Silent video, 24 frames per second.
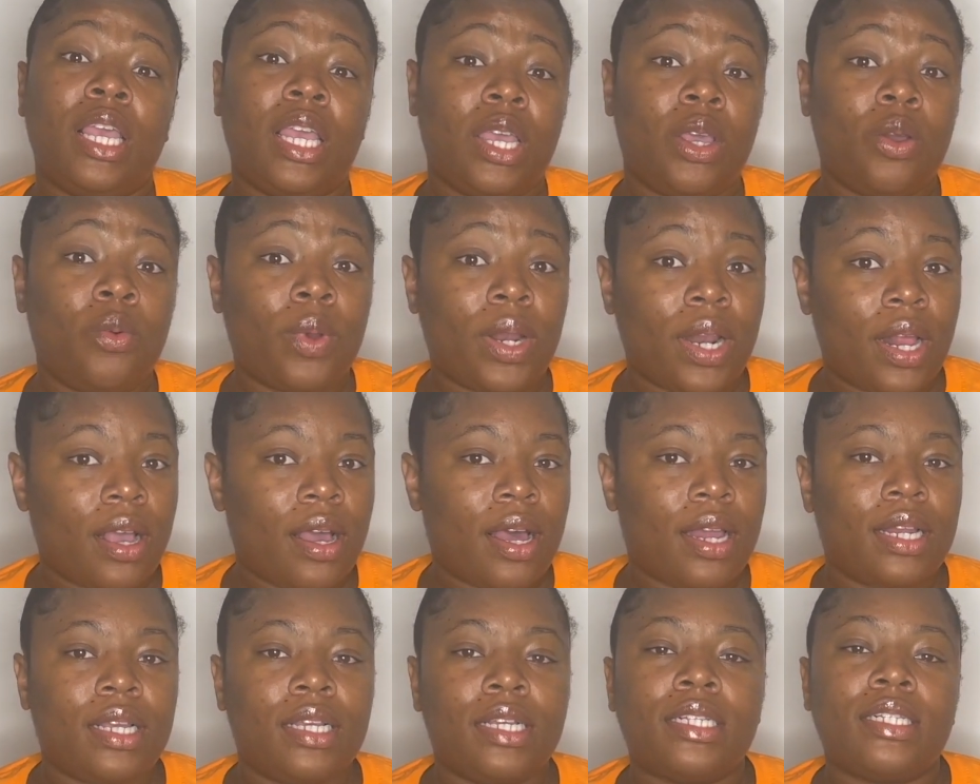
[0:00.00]
when I
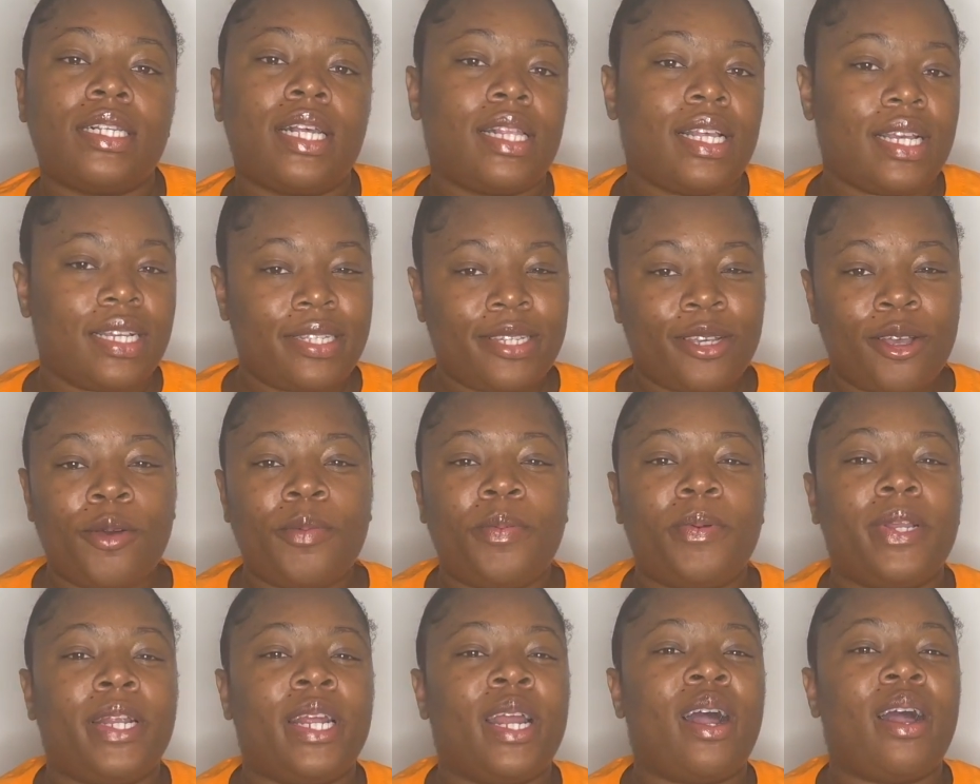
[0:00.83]
got it because I like to
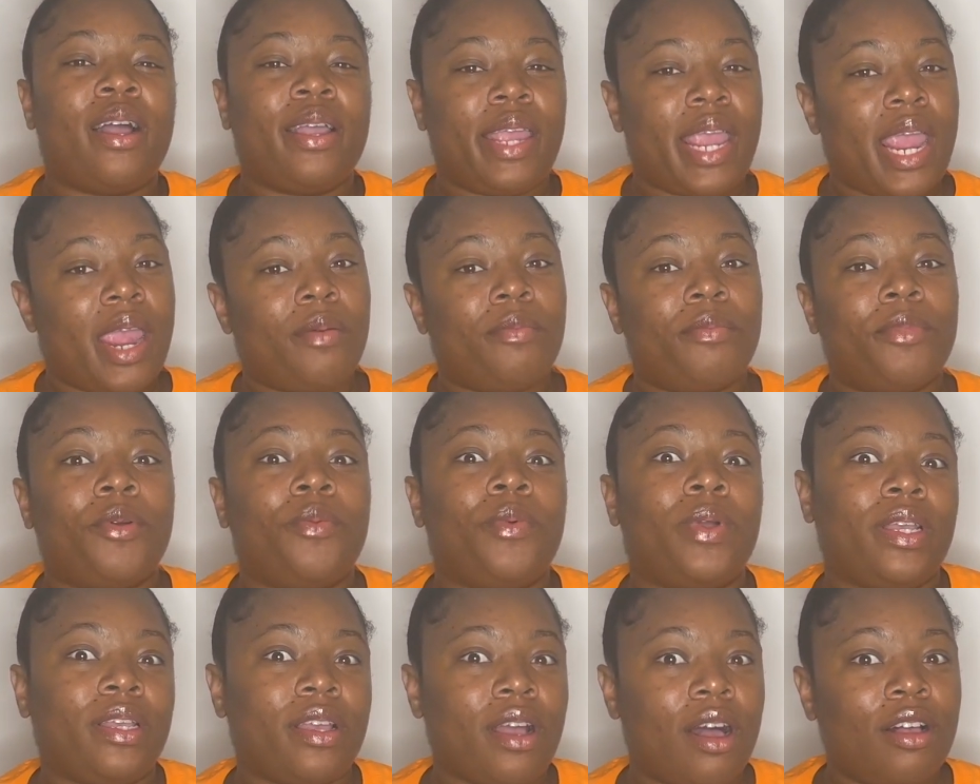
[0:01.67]
open it on camera
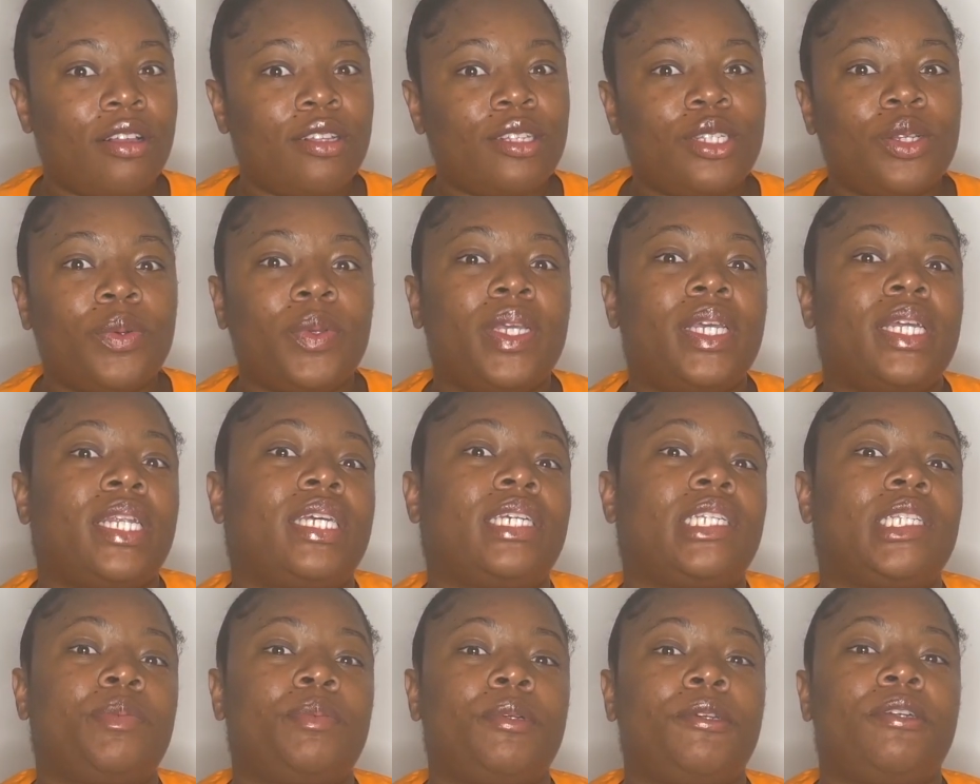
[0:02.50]
with y'all so we can
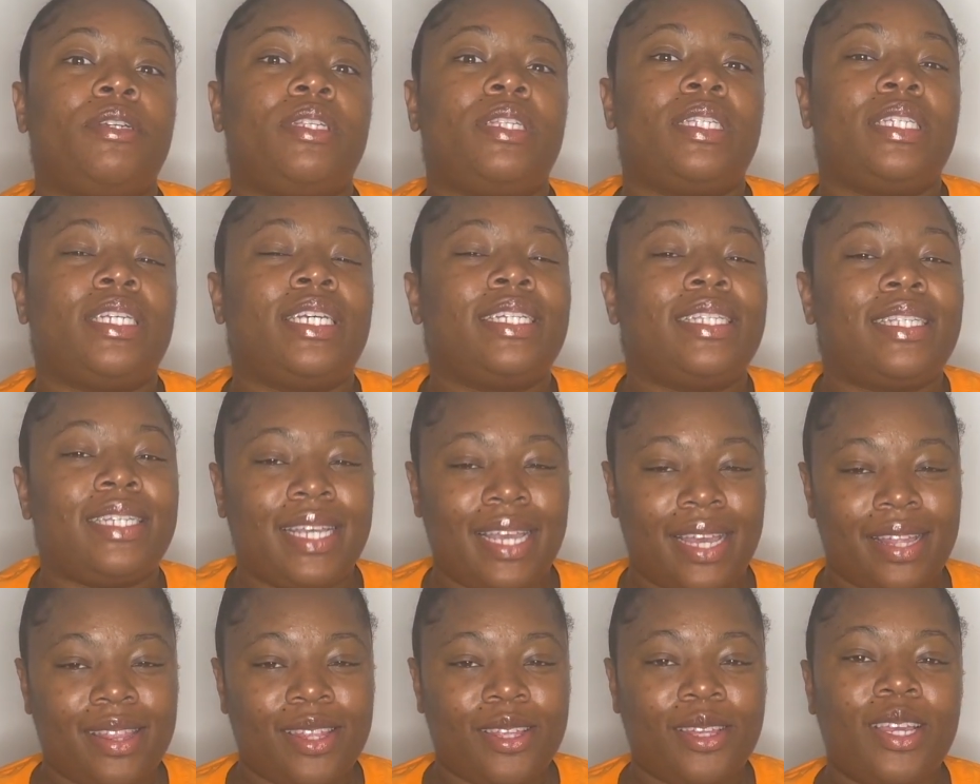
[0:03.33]
experience it
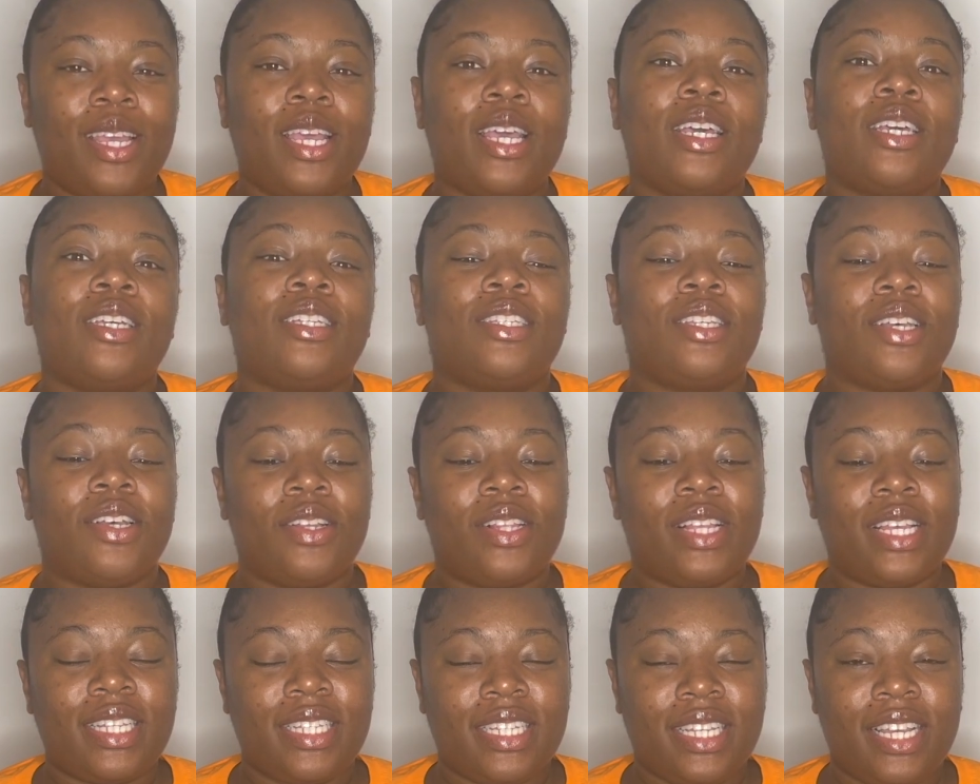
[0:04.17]
together. So
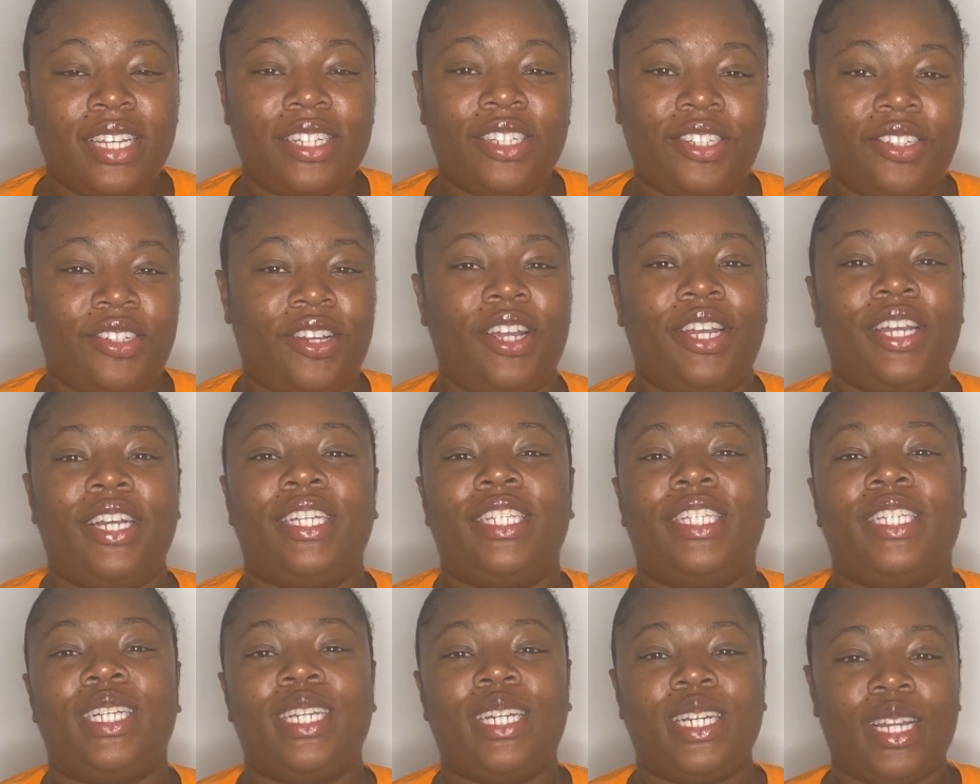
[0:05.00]
let's get straight
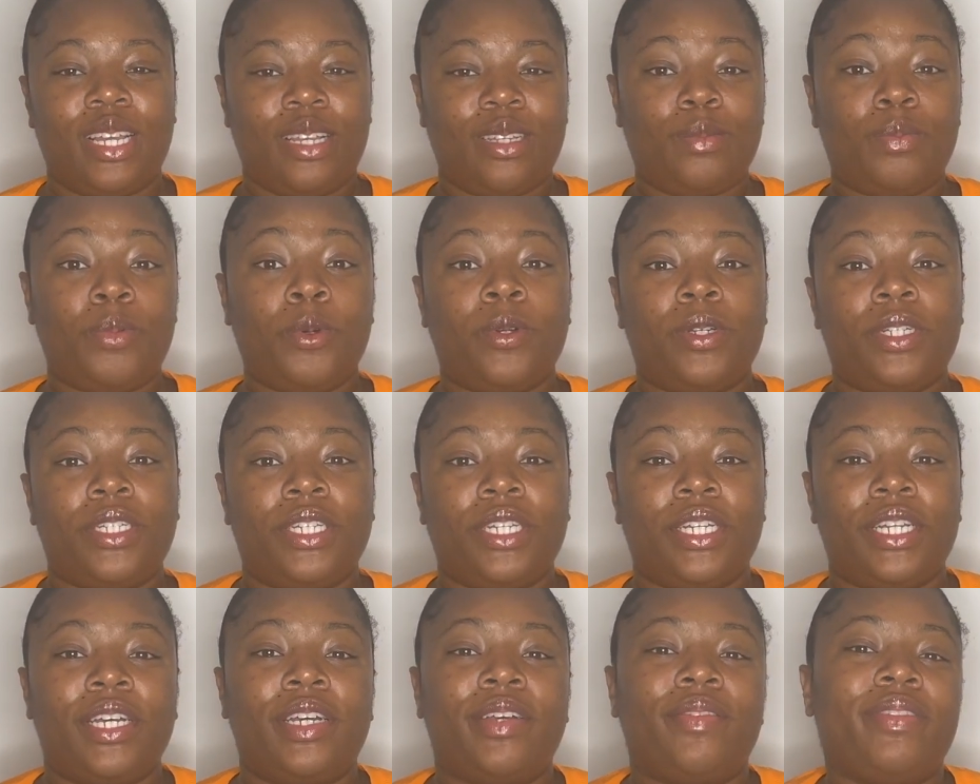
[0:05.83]
into the next
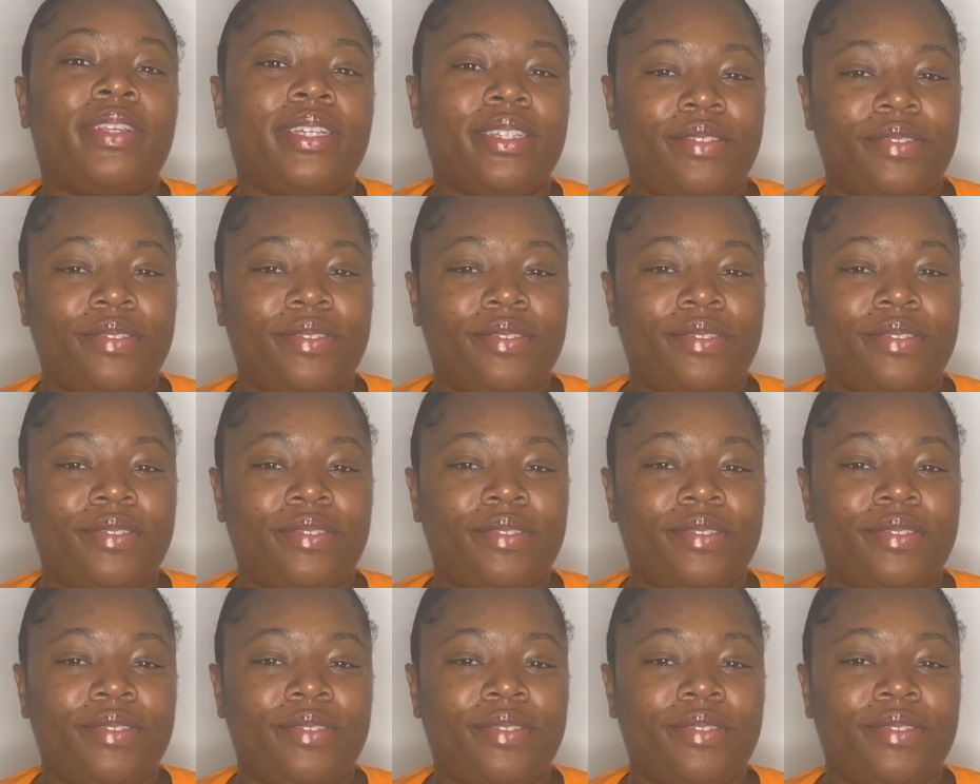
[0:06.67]
portion of this